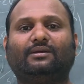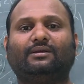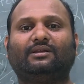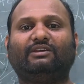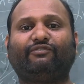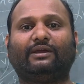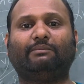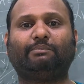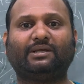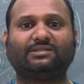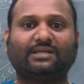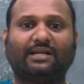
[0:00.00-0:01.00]
If NP
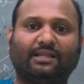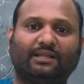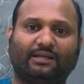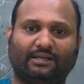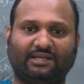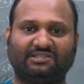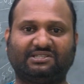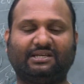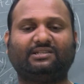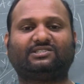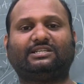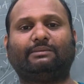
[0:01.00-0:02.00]
is greater than NS,
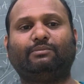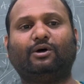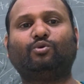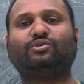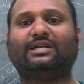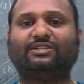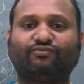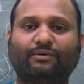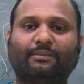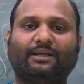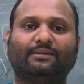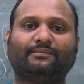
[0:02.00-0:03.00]
then step-down
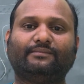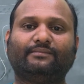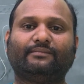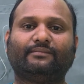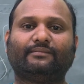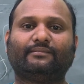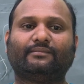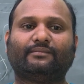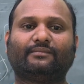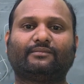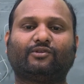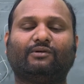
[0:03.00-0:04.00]
transformer.
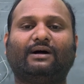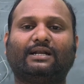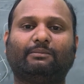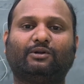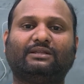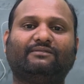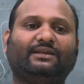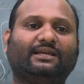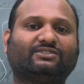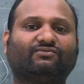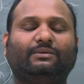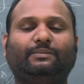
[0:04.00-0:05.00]
So what about the
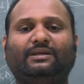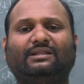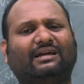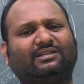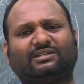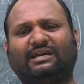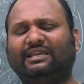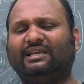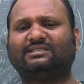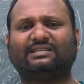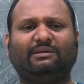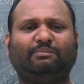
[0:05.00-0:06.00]
VS, VP, that
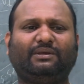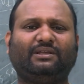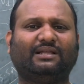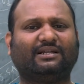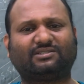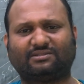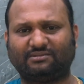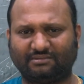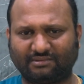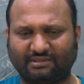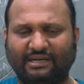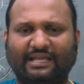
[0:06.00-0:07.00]
ISIP, that
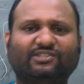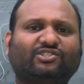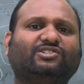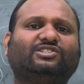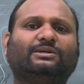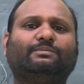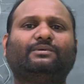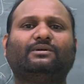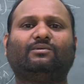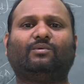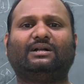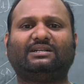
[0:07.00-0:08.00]
relationship,
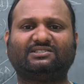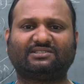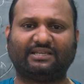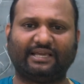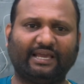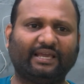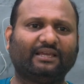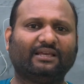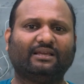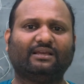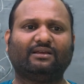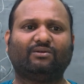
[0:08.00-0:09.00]
what is K,
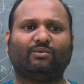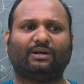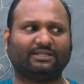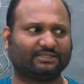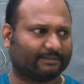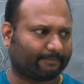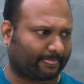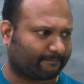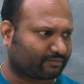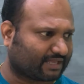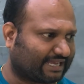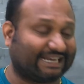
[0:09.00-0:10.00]
what is
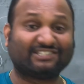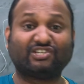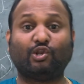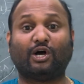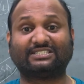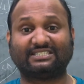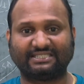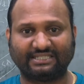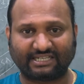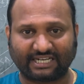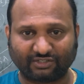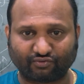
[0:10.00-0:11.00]
energy losses in
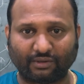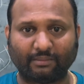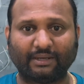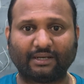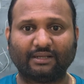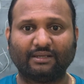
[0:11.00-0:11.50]
the transformer,